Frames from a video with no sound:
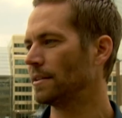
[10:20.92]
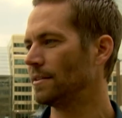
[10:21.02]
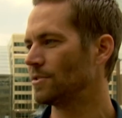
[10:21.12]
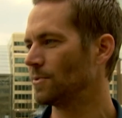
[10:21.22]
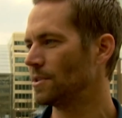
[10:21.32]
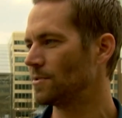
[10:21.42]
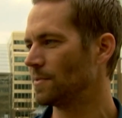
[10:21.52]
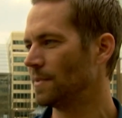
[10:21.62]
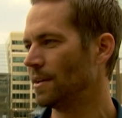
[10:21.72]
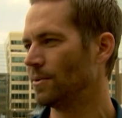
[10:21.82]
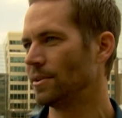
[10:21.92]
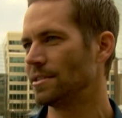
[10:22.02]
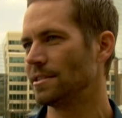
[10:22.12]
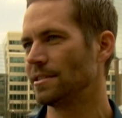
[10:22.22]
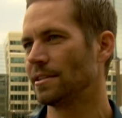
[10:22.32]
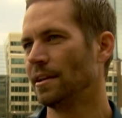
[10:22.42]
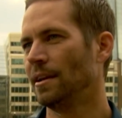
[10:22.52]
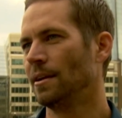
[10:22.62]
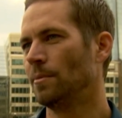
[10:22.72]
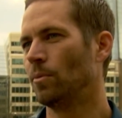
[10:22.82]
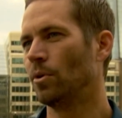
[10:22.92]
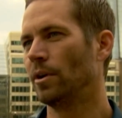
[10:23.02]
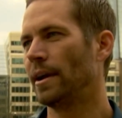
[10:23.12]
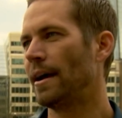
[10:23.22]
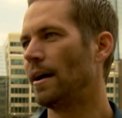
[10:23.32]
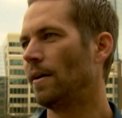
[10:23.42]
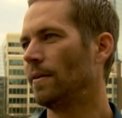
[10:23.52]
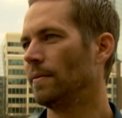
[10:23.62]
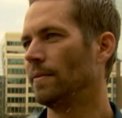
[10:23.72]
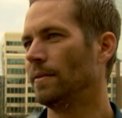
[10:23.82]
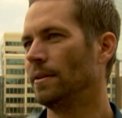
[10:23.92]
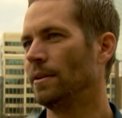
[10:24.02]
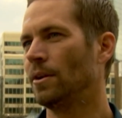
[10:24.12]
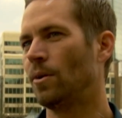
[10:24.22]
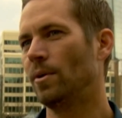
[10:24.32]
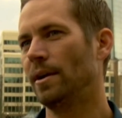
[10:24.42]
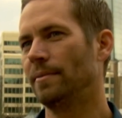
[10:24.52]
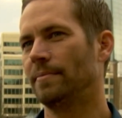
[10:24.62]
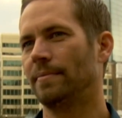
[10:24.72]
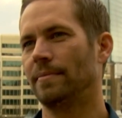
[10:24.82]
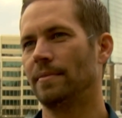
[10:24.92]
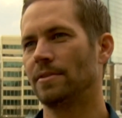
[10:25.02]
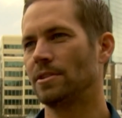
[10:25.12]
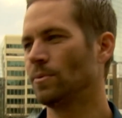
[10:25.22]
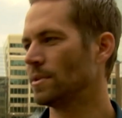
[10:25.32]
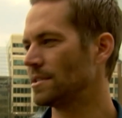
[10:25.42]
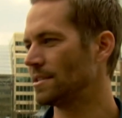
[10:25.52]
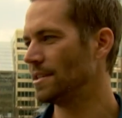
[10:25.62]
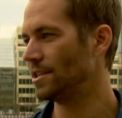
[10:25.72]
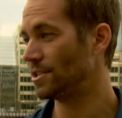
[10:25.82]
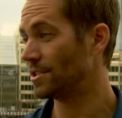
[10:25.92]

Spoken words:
ensuring that Paul's humanitarian and film contributions stay inspiring and relevant.